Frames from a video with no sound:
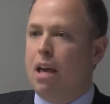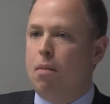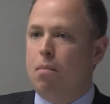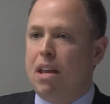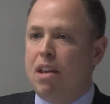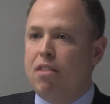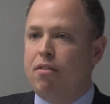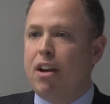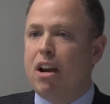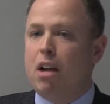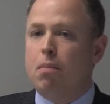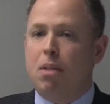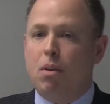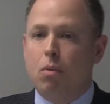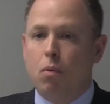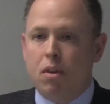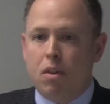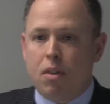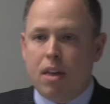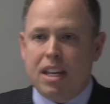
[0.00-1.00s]

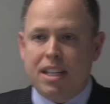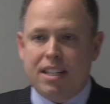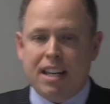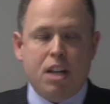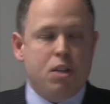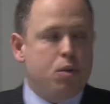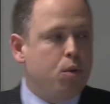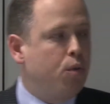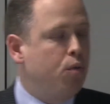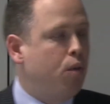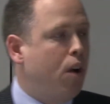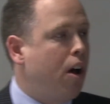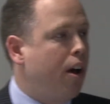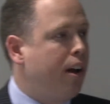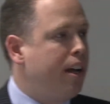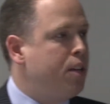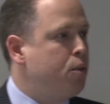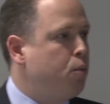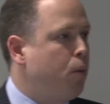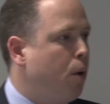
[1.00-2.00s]
Invariably, they tend to
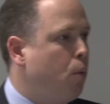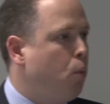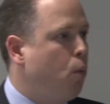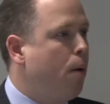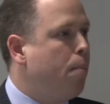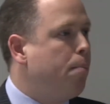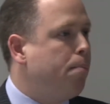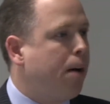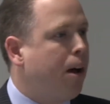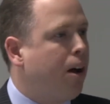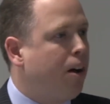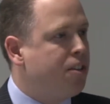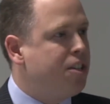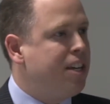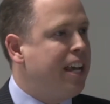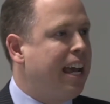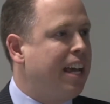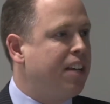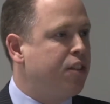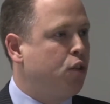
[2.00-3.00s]
arise where one
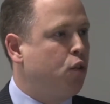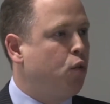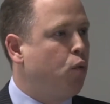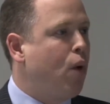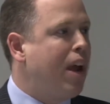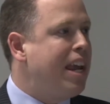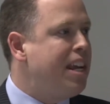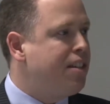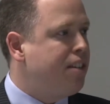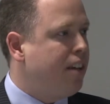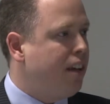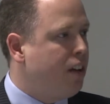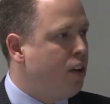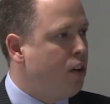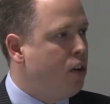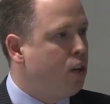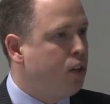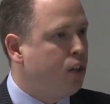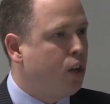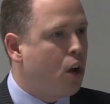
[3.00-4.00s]
party has
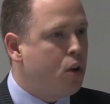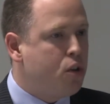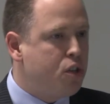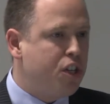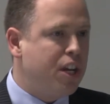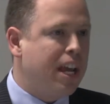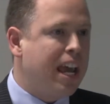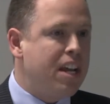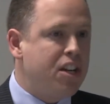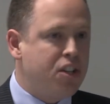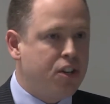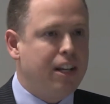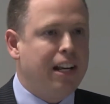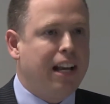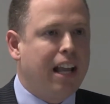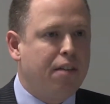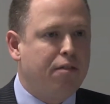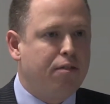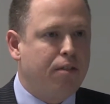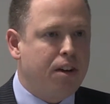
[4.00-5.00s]
greater
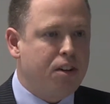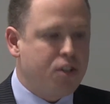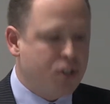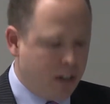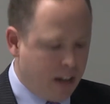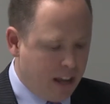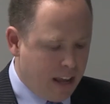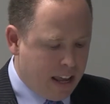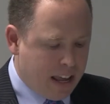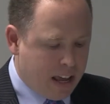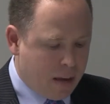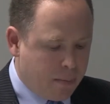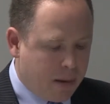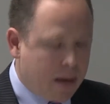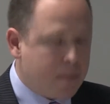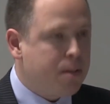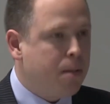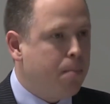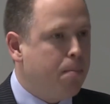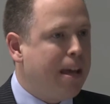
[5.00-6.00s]
negotiation leverage. And
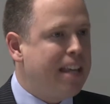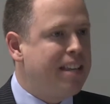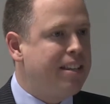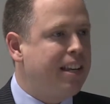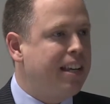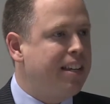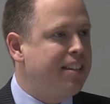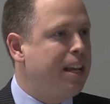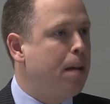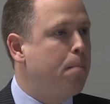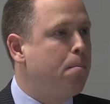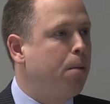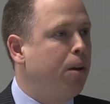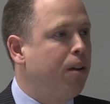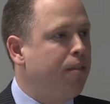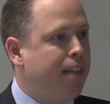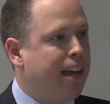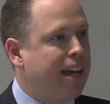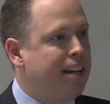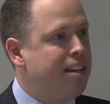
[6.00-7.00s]
perhaps the best
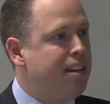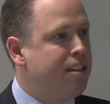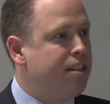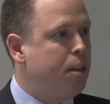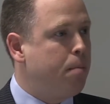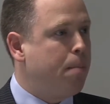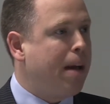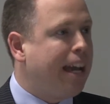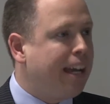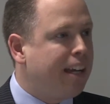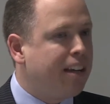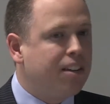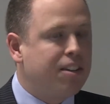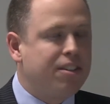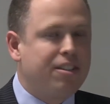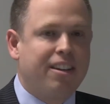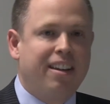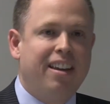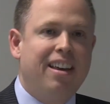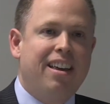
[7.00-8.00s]
example of that is the
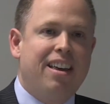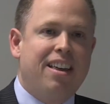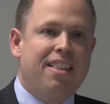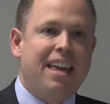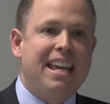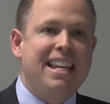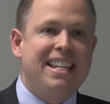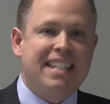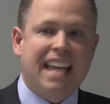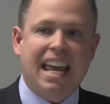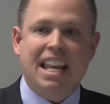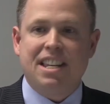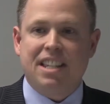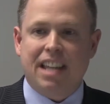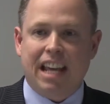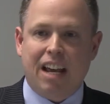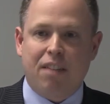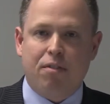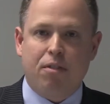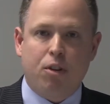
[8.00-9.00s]
banks. They tend
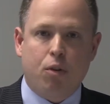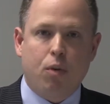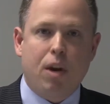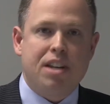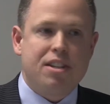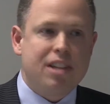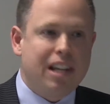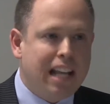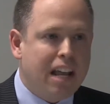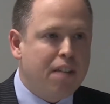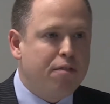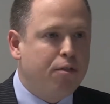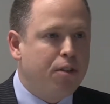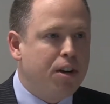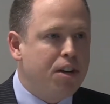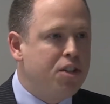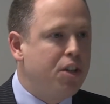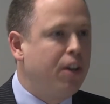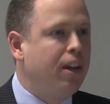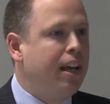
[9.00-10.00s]
to have the greater
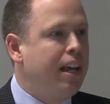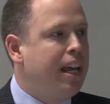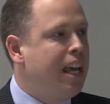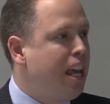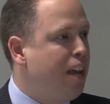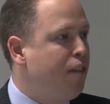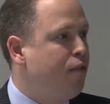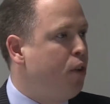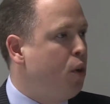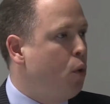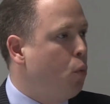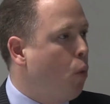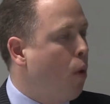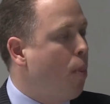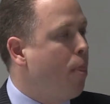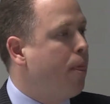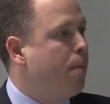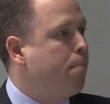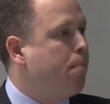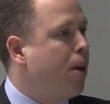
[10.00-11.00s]
leverage. If you
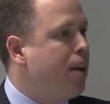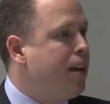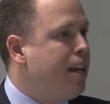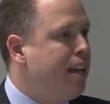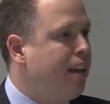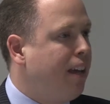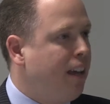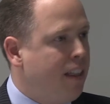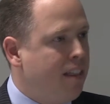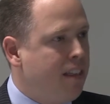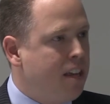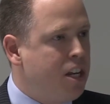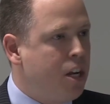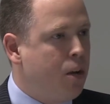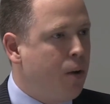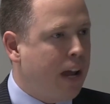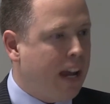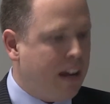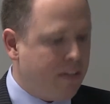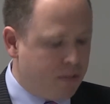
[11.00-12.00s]
want the money, then
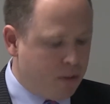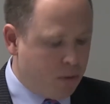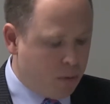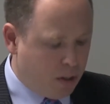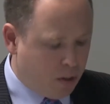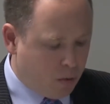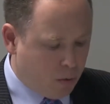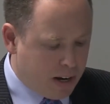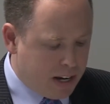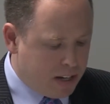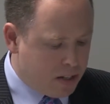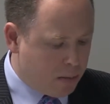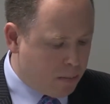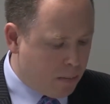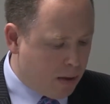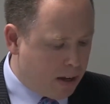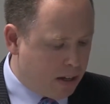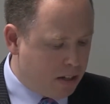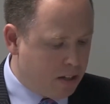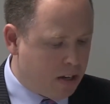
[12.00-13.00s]
you have to agree to
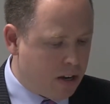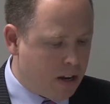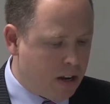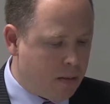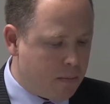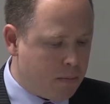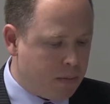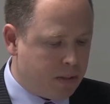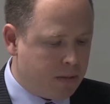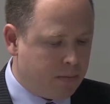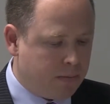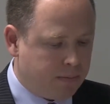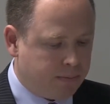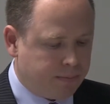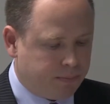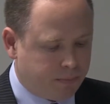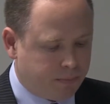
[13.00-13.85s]
my terms.